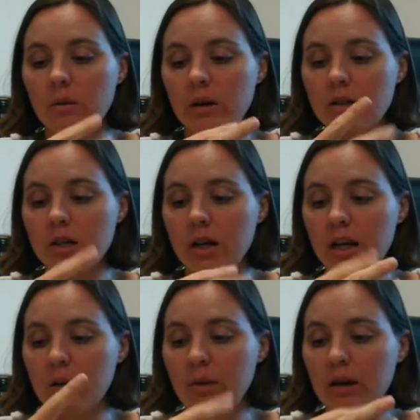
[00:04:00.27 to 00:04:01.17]
we are
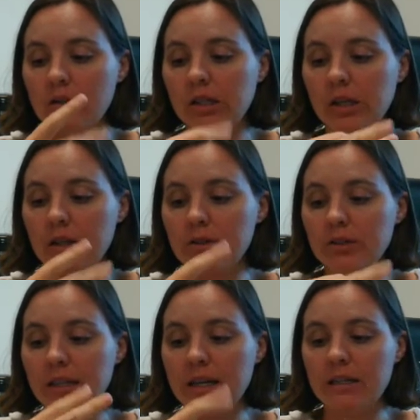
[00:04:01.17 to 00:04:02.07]
talking about to
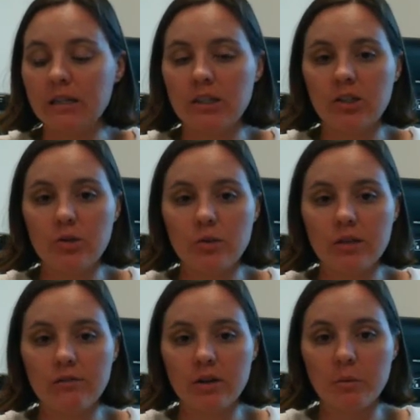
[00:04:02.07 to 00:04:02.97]
understand issues
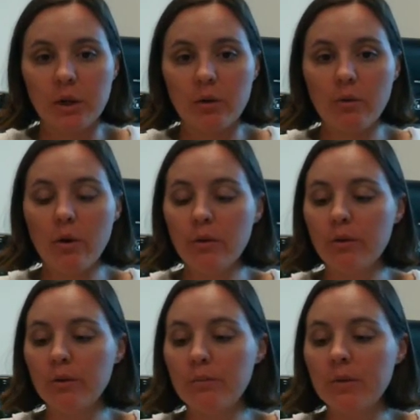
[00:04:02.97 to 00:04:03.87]
of urban
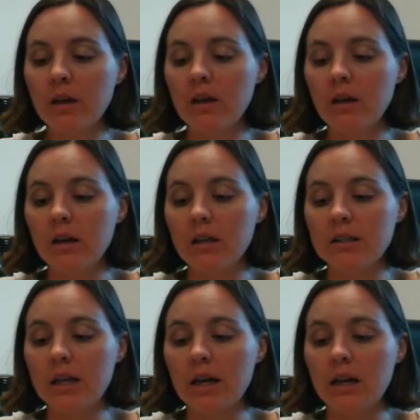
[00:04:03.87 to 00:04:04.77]
growth is
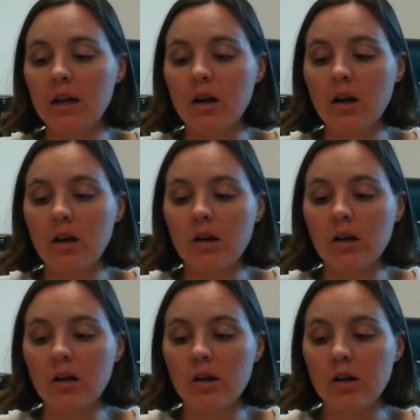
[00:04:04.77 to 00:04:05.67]
that
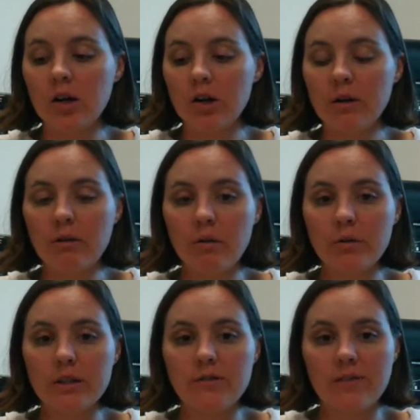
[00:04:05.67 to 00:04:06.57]
urban
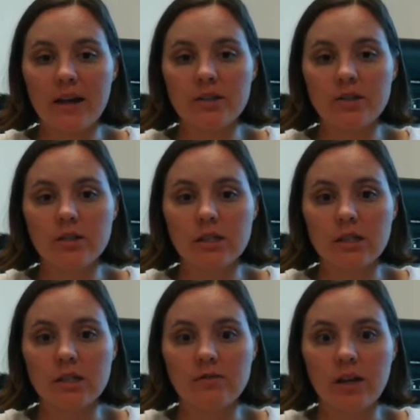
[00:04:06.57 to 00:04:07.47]
growth is faster
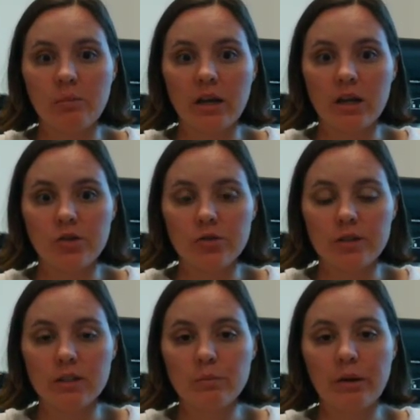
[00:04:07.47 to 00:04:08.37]
in developing
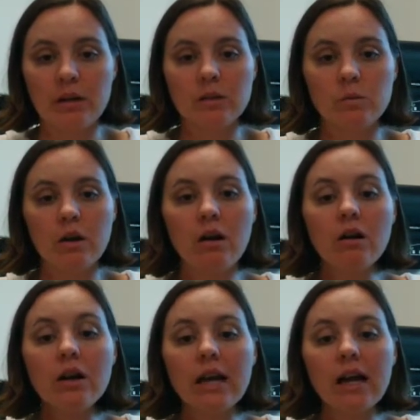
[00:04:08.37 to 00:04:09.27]
countries because we
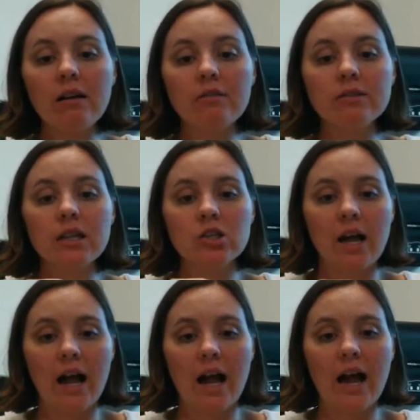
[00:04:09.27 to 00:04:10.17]
already have such a
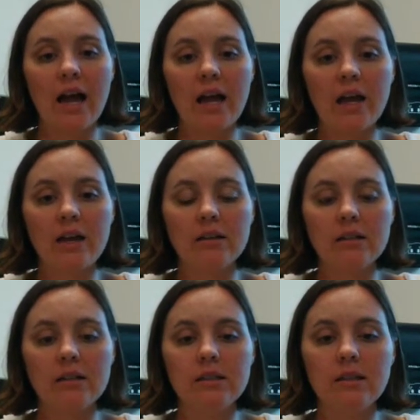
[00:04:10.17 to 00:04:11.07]
high
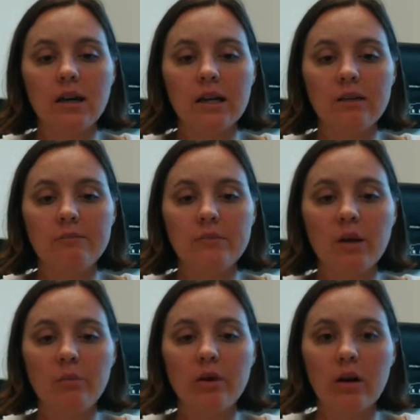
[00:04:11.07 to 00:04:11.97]

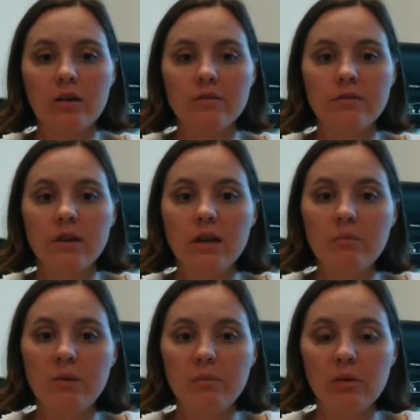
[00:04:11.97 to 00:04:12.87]
number of
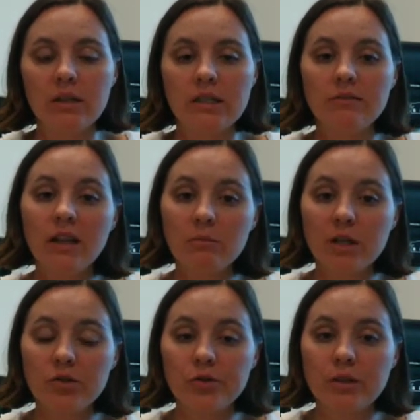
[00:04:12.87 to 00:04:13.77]
people in developed
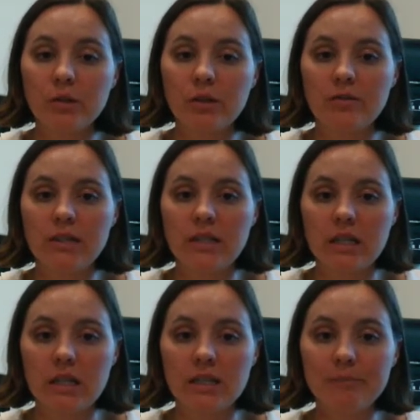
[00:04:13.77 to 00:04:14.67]
countries who live in
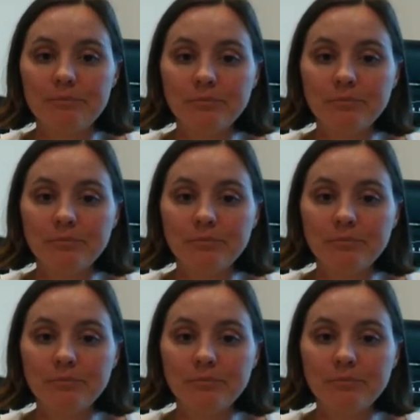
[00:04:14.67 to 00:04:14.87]
cities,